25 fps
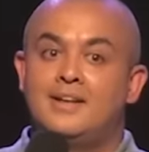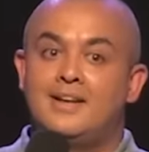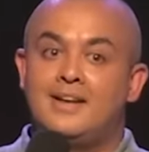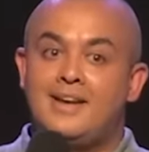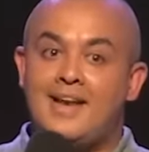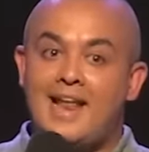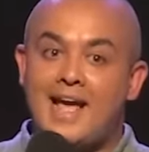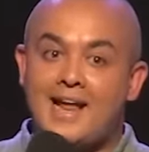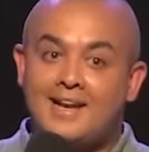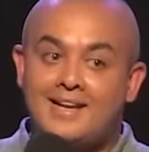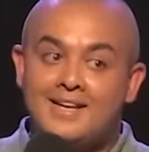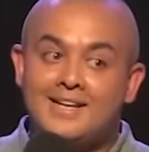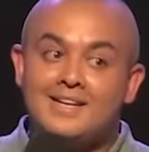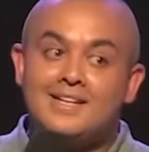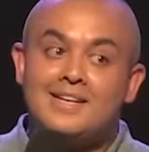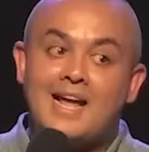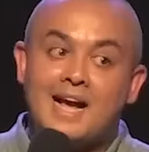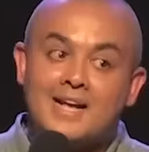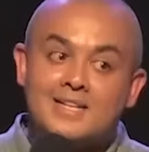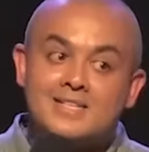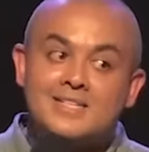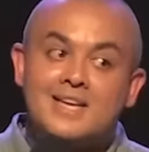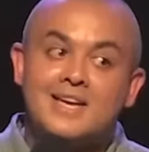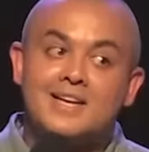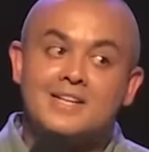Natalie
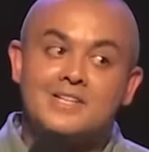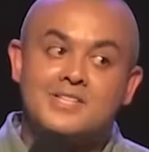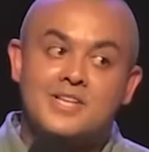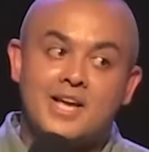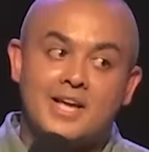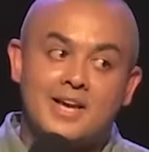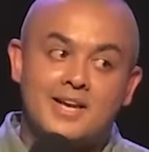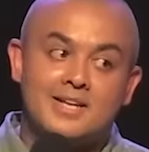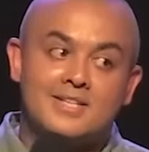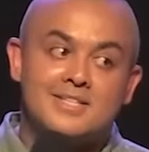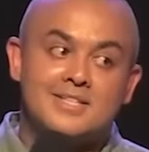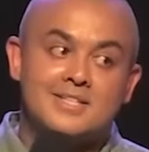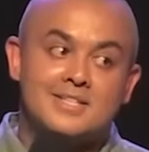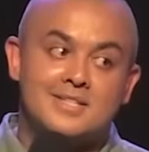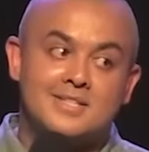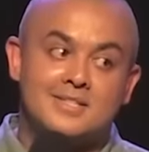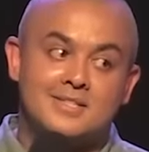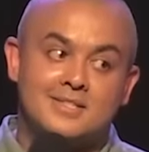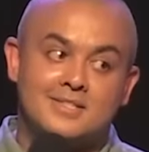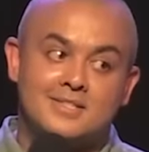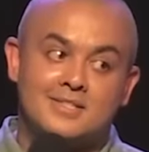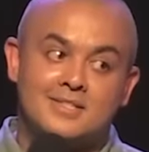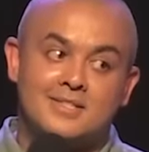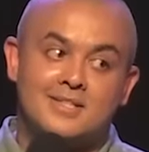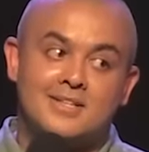does get
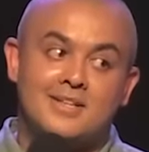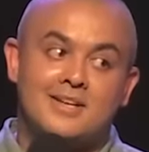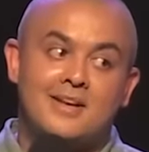jealous,